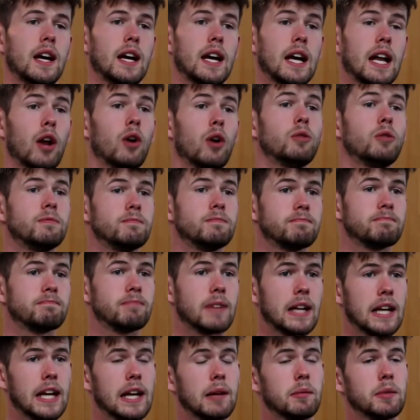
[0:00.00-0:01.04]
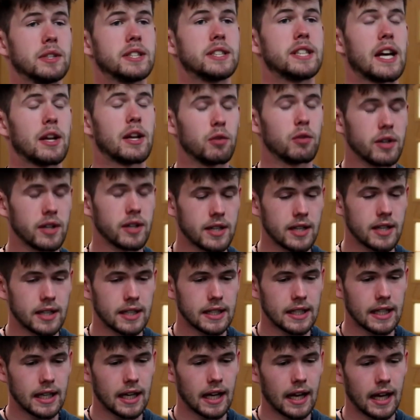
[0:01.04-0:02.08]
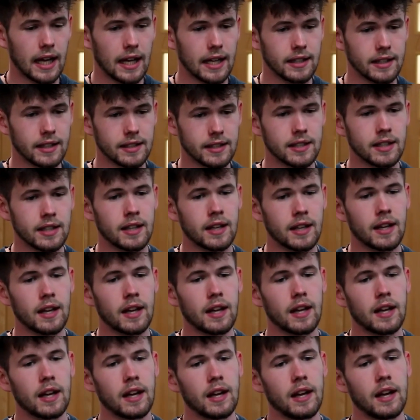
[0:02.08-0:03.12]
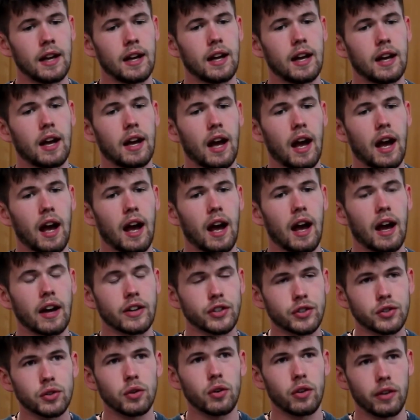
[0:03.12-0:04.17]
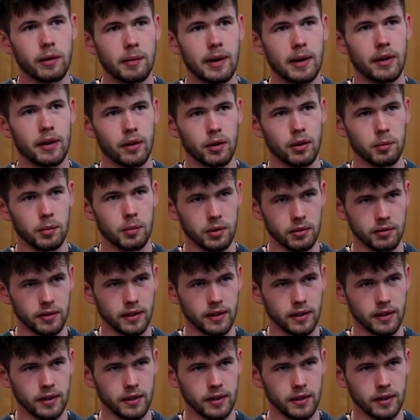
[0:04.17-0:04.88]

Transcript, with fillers: Hello, my name is Henry and I saw them around.